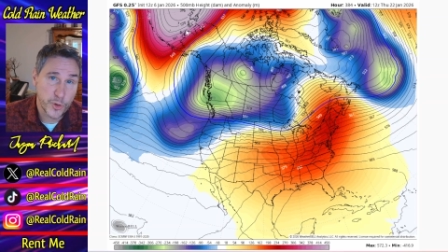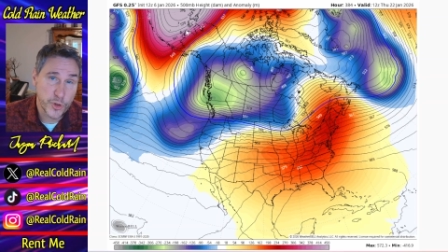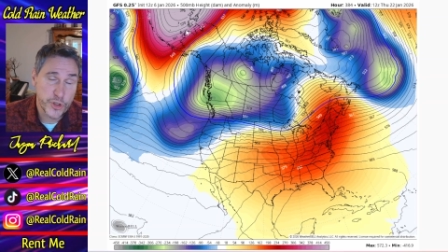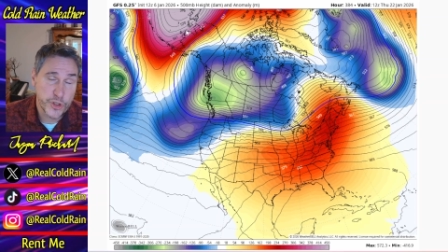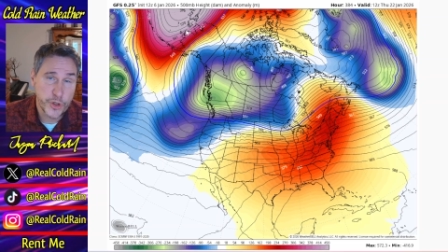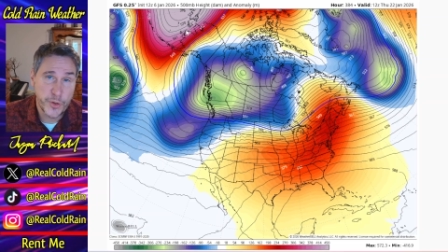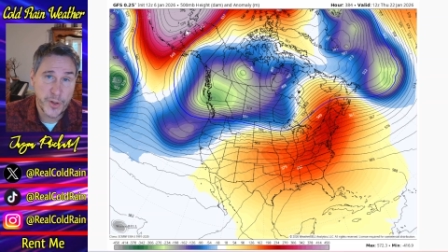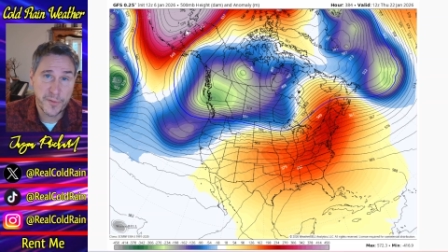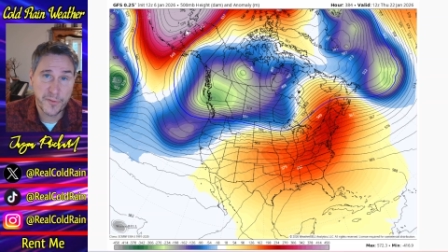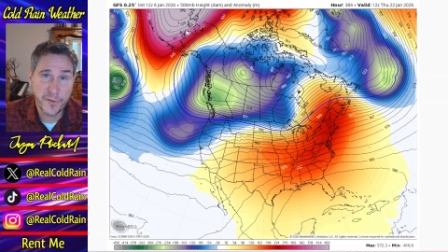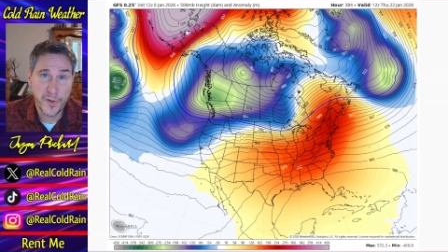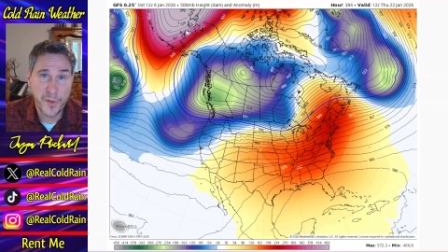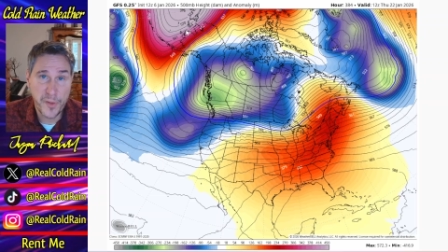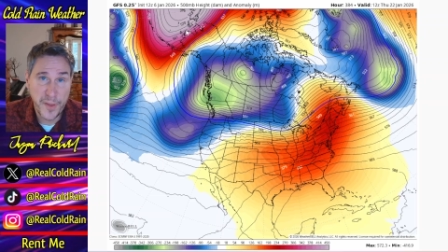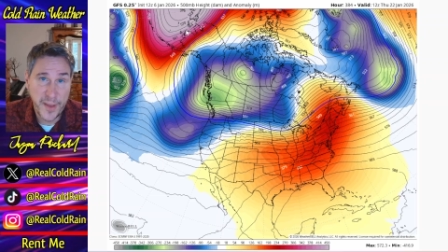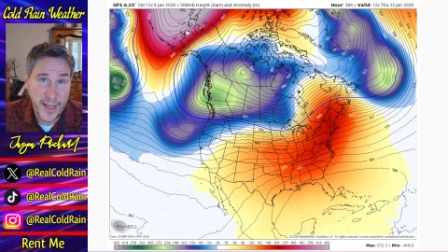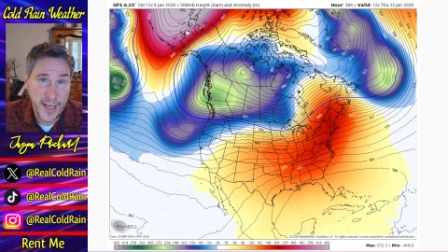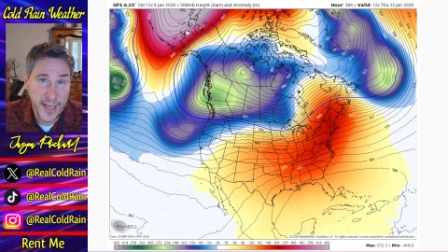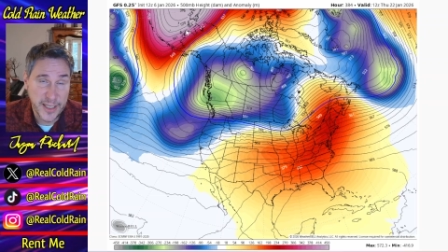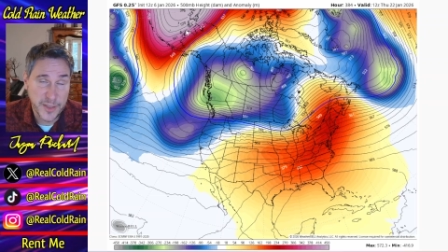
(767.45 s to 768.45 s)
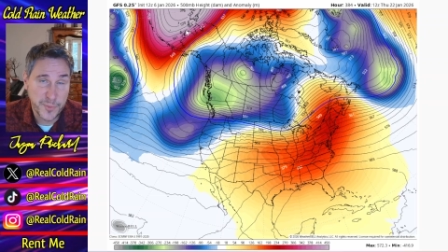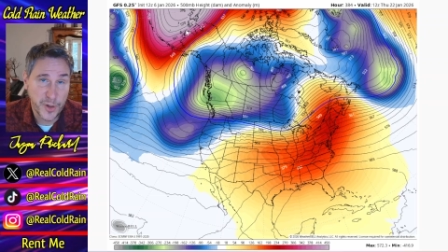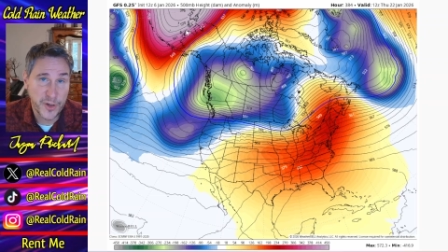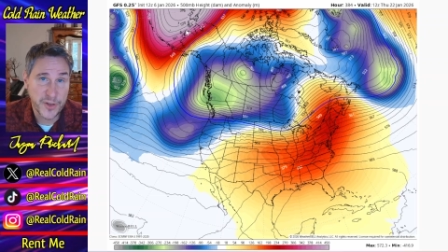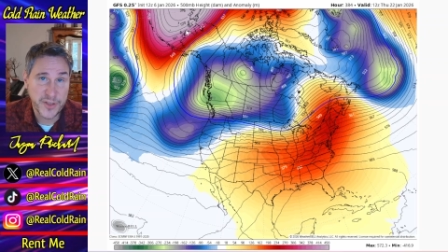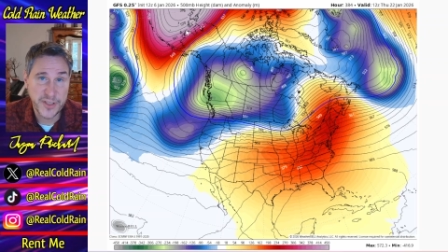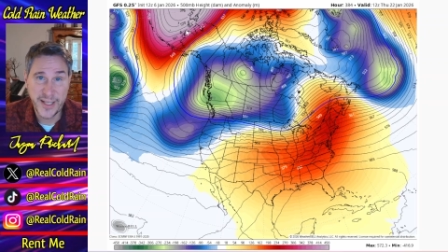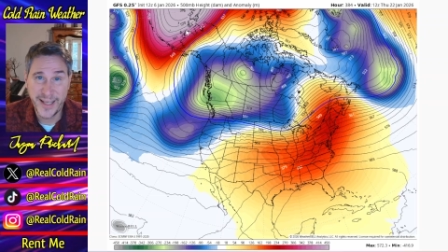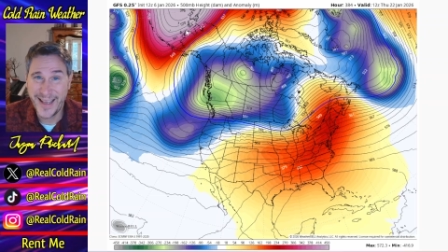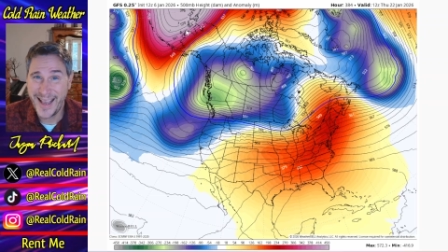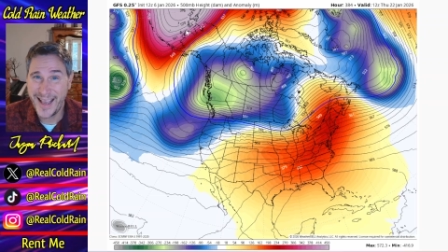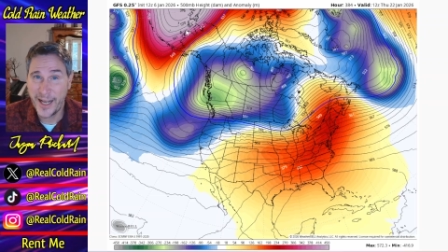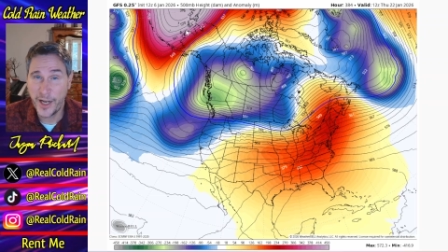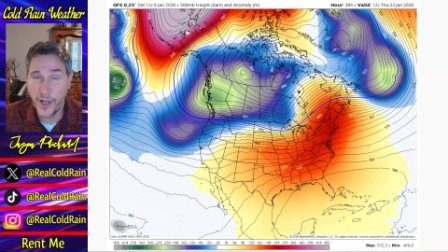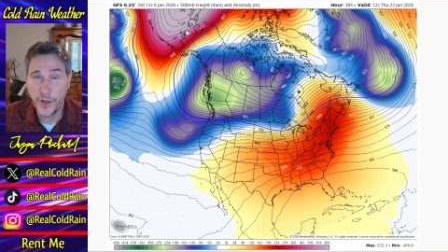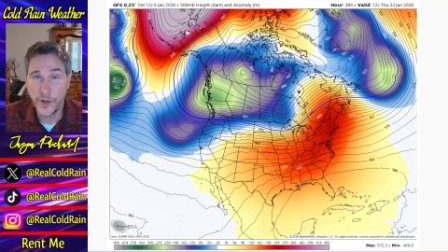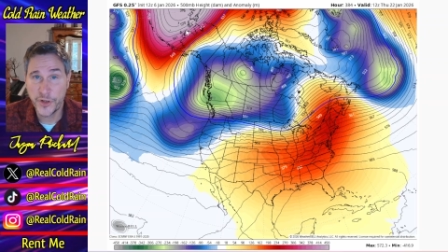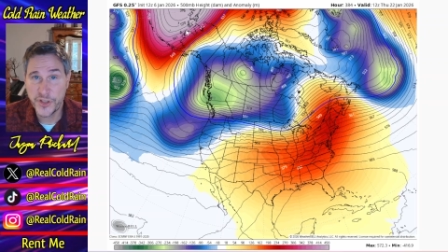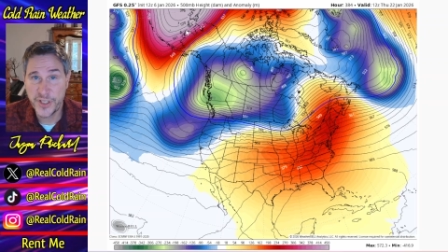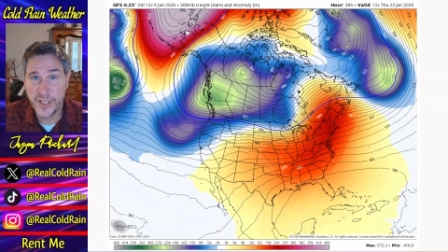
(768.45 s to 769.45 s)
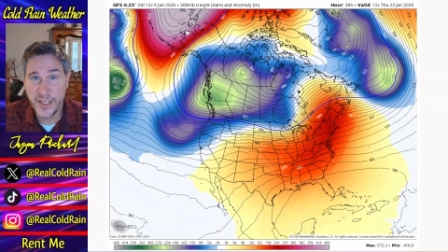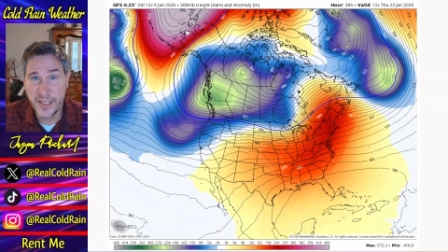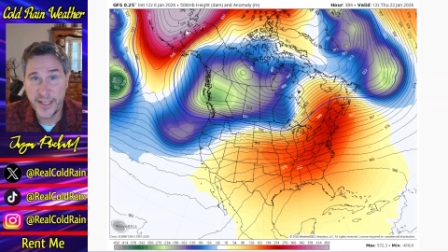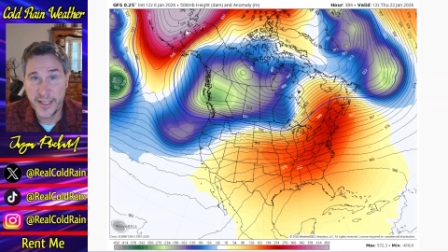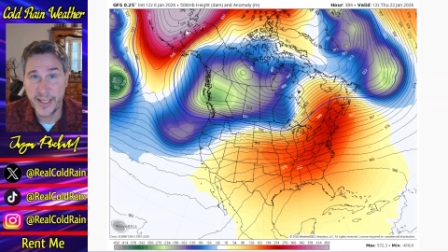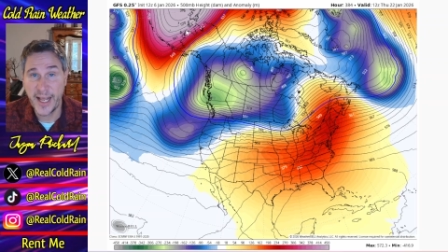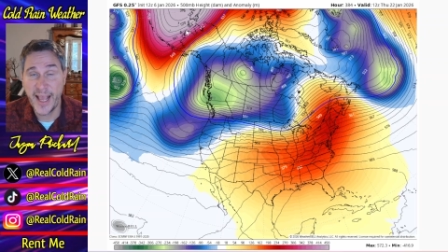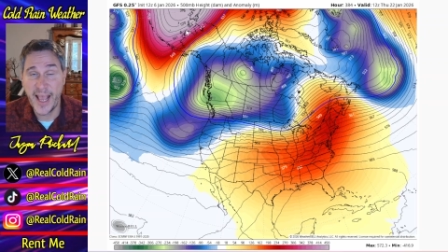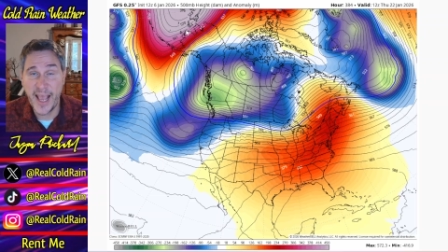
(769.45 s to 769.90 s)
show different things because they can't understand